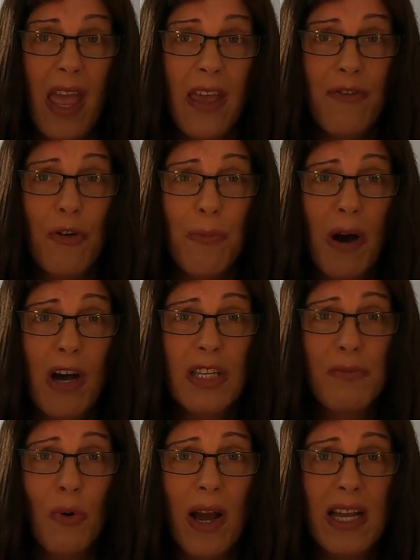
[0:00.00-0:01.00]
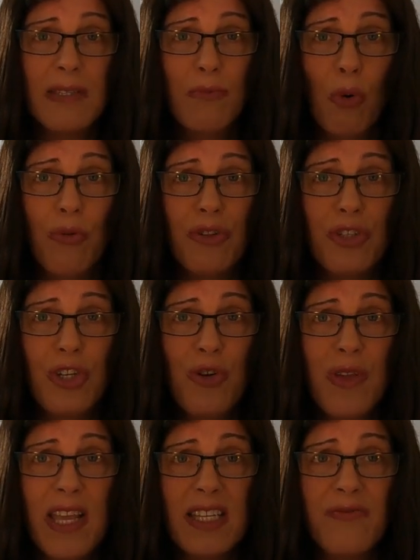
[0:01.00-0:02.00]
If your passport has more than 2
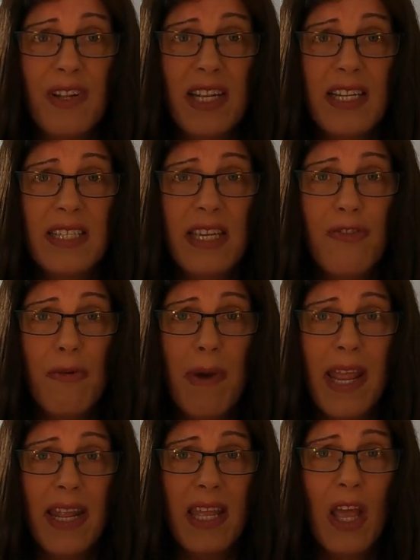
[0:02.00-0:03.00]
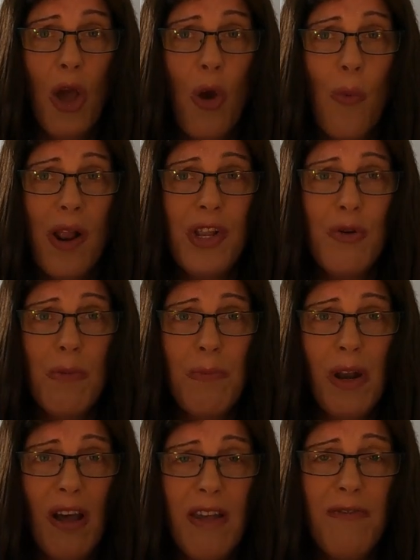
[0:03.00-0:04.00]
years validity remaining when you
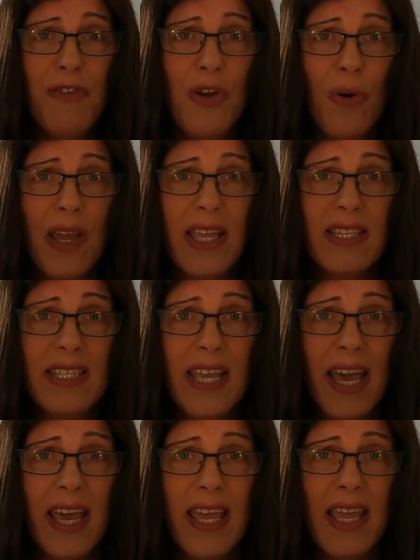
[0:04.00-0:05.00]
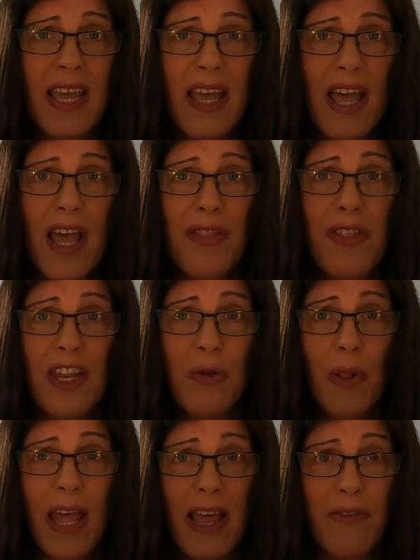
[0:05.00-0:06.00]
apply for your ETA, then you
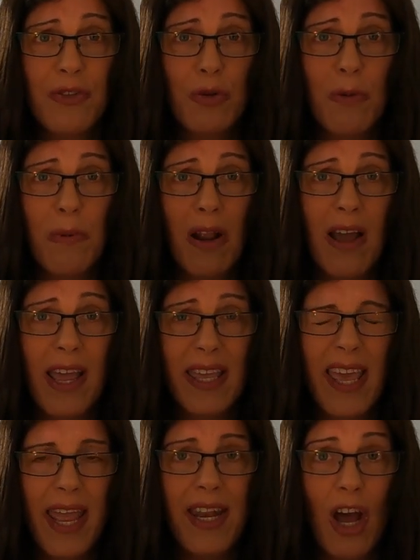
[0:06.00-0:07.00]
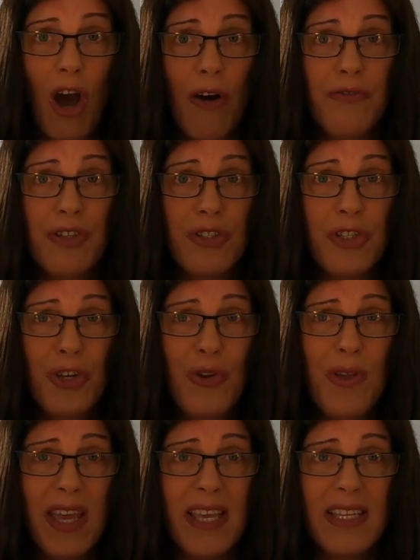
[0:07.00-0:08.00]
will have to apply again after 2
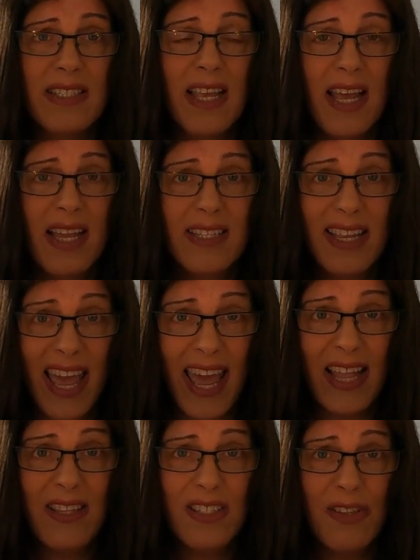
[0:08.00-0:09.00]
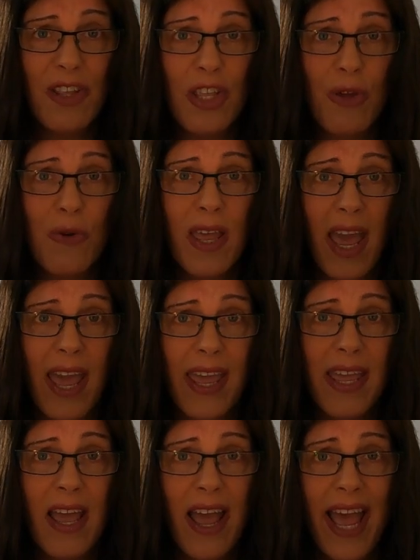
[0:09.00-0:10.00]
years to enter the
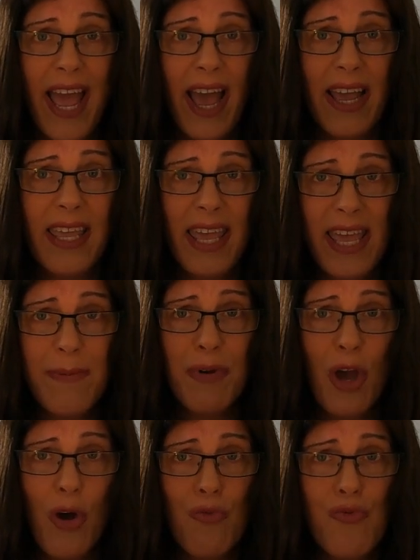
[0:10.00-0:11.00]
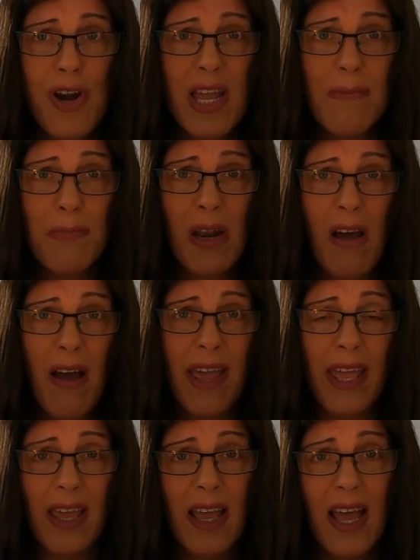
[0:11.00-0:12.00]
UK and keep
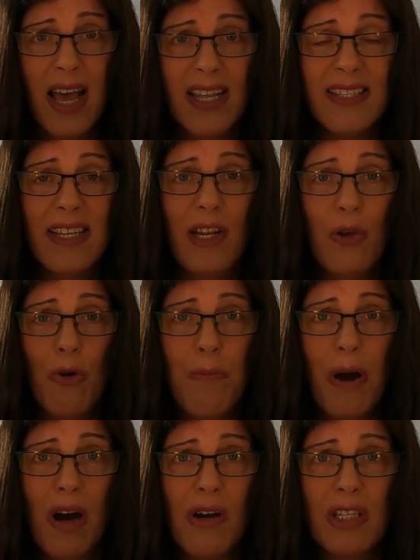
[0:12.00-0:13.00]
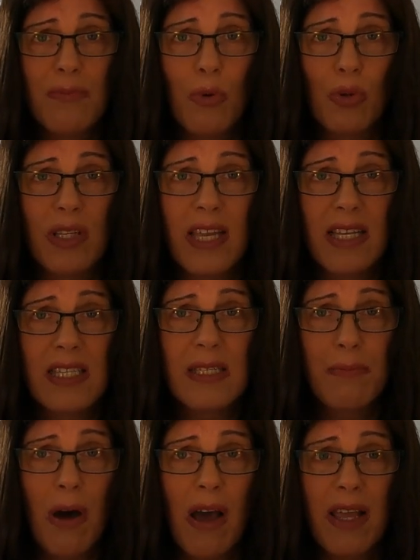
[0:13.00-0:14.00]
reapplying until your passport
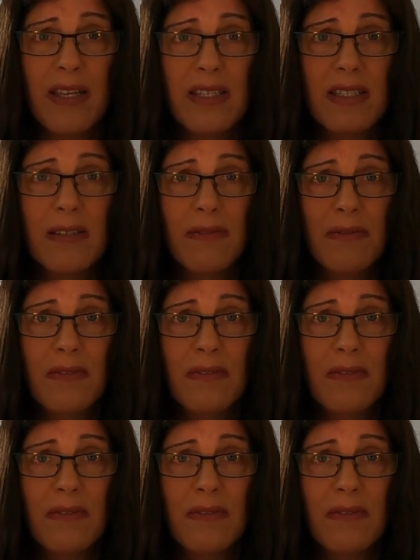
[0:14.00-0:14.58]
expires.